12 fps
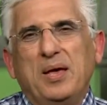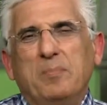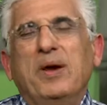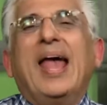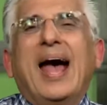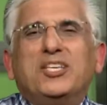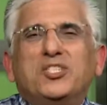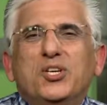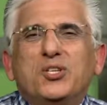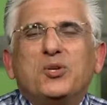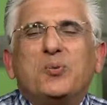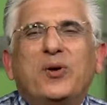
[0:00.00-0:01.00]
May I ask
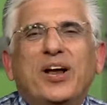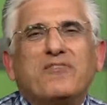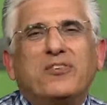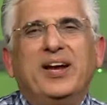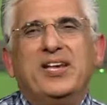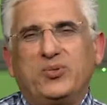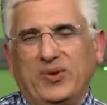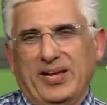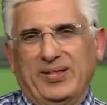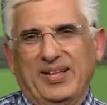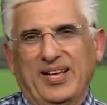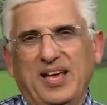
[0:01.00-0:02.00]
you to pray for
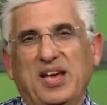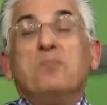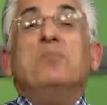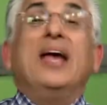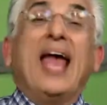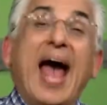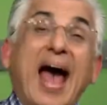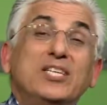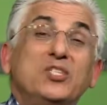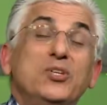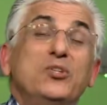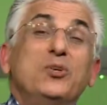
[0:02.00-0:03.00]
Israel? May I
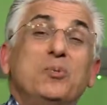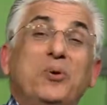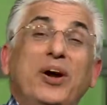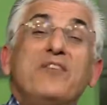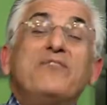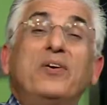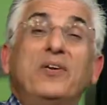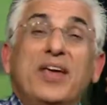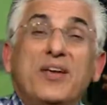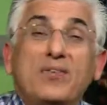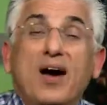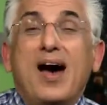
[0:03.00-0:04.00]
ask you to pray for
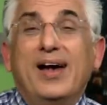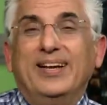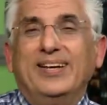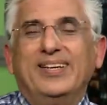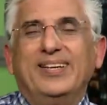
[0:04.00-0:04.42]
Iran?